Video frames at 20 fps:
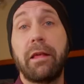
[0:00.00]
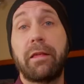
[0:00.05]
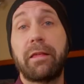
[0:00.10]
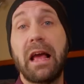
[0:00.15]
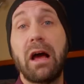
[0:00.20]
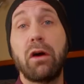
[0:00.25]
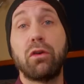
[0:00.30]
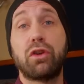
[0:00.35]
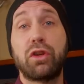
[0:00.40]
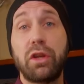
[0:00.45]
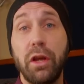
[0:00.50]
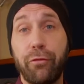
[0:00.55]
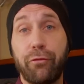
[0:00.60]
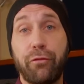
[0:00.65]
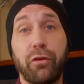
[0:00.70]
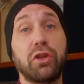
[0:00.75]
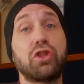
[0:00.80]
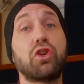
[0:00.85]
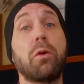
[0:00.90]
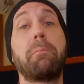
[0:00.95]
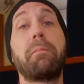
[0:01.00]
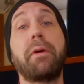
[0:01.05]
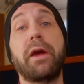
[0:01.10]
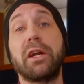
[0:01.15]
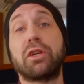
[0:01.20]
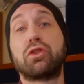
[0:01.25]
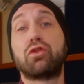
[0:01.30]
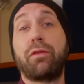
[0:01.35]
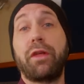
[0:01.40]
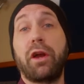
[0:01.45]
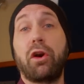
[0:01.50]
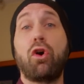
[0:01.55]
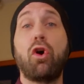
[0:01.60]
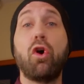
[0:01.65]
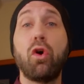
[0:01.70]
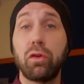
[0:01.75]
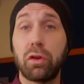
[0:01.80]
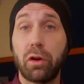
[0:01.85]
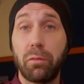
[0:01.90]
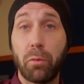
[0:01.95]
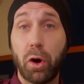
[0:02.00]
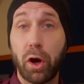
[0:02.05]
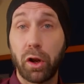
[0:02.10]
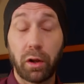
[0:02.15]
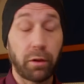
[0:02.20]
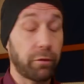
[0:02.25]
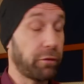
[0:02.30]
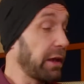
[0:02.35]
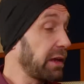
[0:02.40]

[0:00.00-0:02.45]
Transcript: sound different compared to their older models.